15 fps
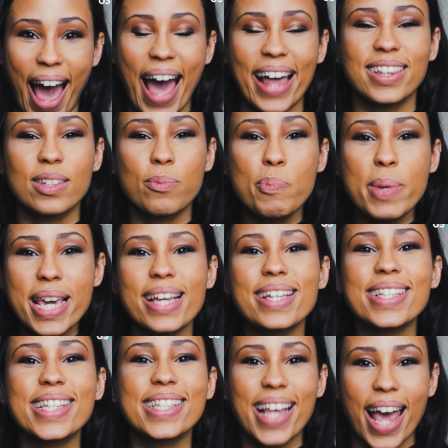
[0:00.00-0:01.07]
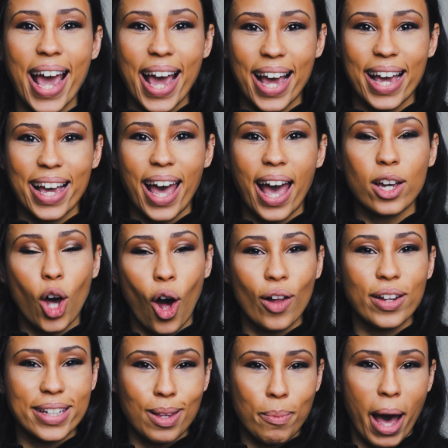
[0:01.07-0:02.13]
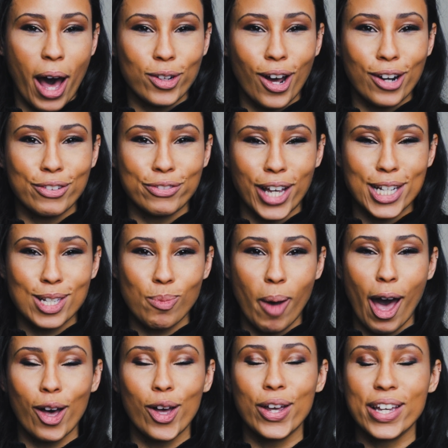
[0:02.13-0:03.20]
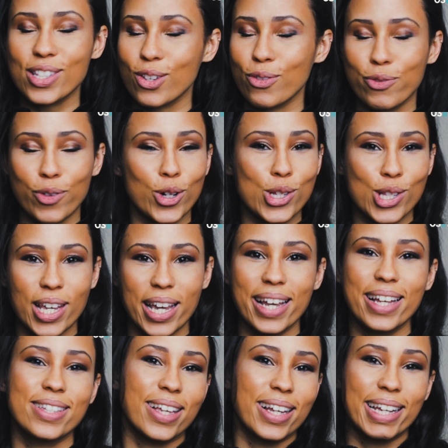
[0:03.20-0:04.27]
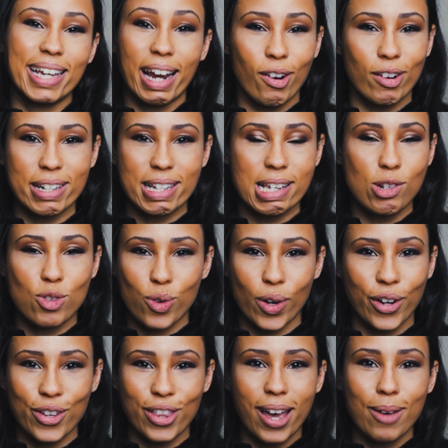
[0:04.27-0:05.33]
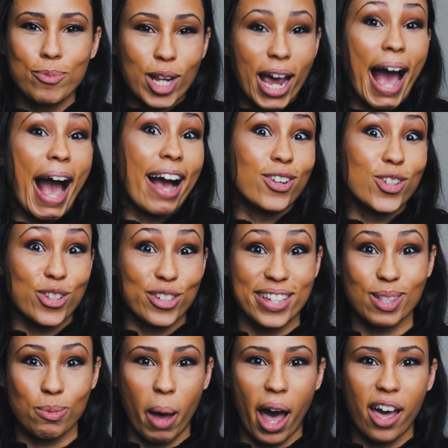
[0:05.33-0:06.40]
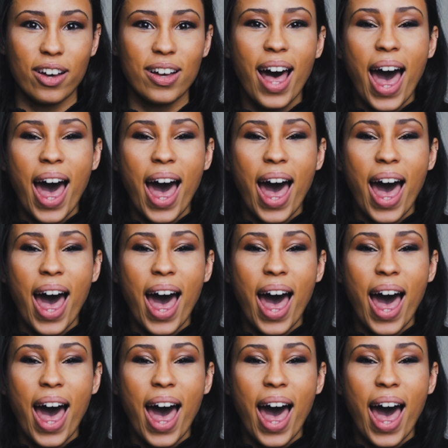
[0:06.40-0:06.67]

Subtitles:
And me saying and calling them out on a fake smile is the first thing it's gonna guarantee trigger them to actually smile.